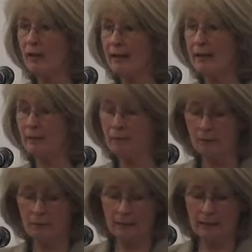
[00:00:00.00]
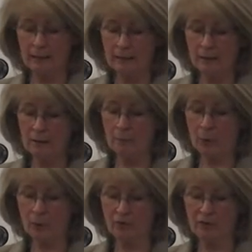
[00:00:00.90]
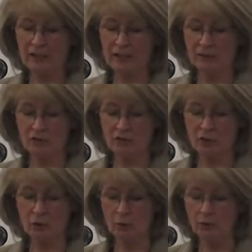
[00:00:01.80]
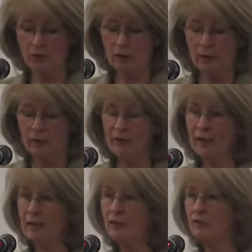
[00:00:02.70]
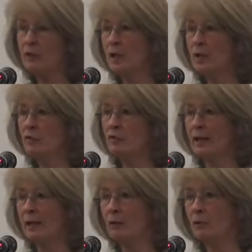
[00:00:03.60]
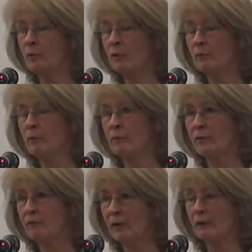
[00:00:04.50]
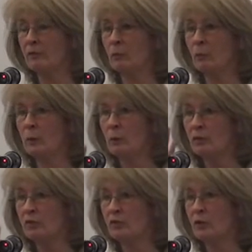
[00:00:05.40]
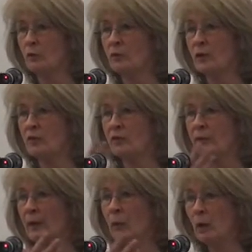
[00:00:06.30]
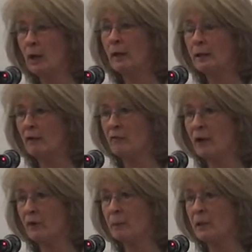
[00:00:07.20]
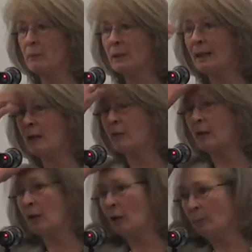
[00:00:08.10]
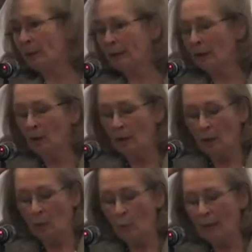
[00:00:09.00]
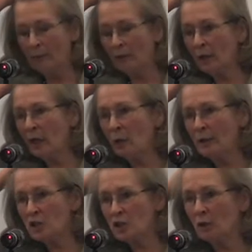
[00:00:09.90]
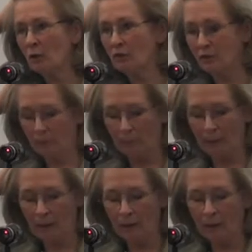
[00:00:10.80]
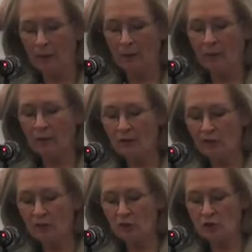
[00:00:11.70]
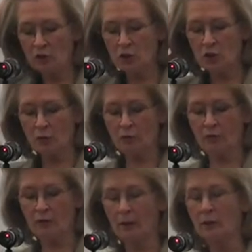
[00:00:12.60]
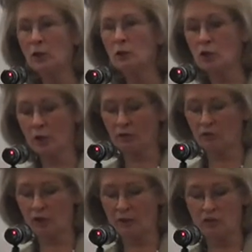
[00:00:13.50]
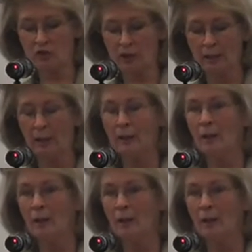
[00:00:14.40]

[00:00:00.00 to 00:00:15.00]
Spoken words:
then in policy attitudes, there is no doubt that the fact that we withstood this, and there were enough other people out there lobbying, when the coalition got into power, they did introduce a new drug strategy.